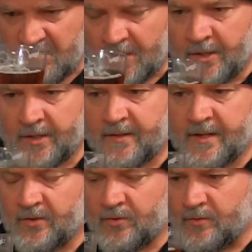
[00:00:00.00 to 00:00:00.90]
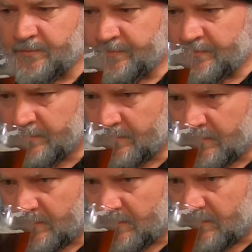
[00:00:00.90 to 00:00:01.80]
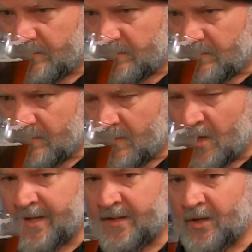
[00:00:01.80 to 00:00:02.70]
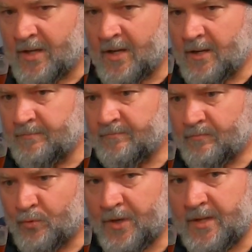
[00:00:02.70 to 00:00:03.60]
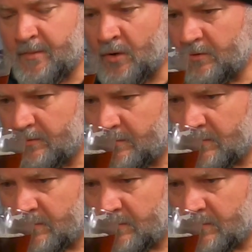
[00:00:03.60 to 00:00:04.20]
I don't get that at all. I get like a bready malt,